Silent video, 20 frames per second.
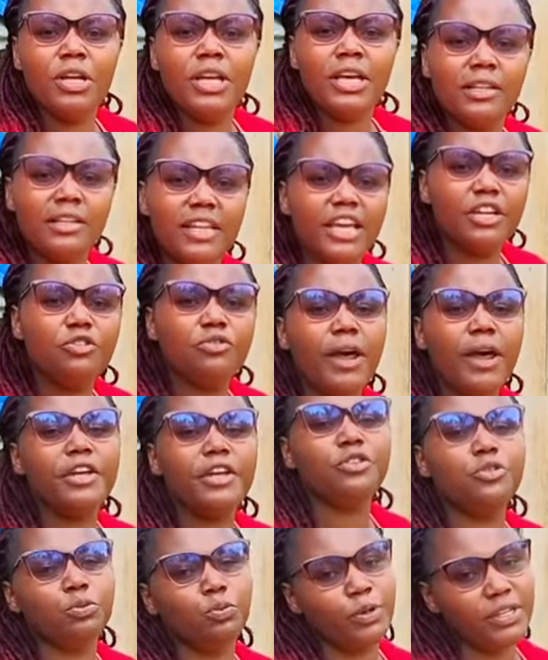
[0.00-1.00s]
they try
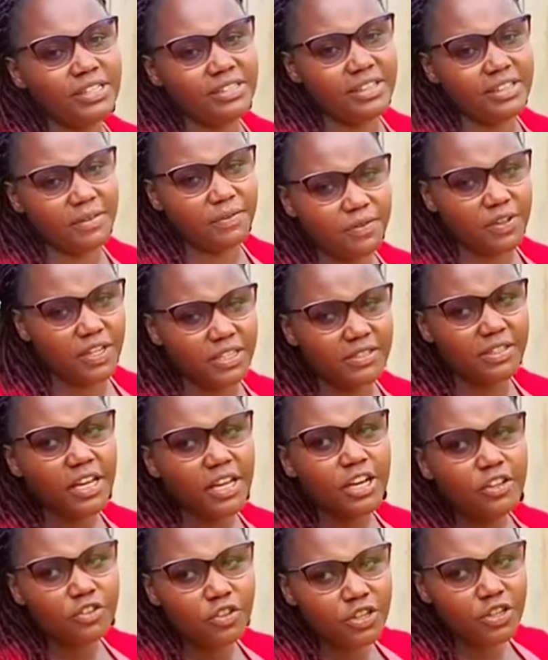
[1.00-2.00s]
to waste the feeds.
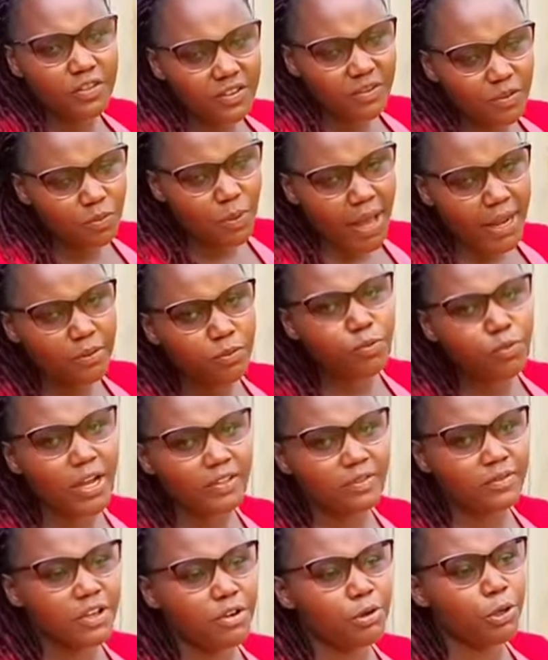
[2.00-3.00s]
So this one was
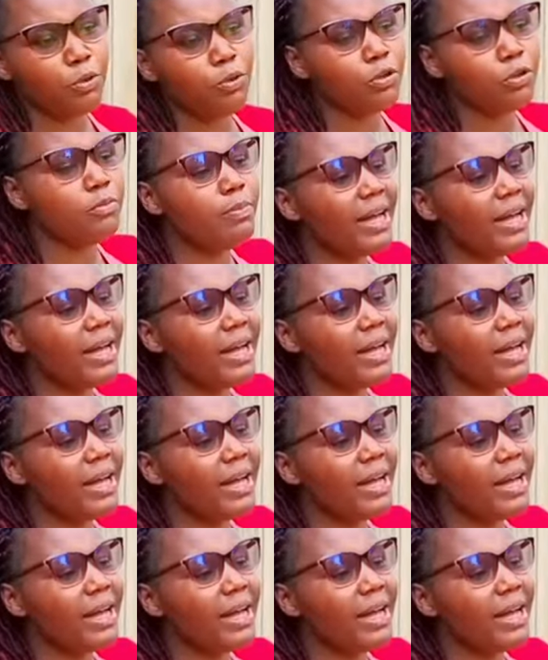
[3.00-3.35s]
very good,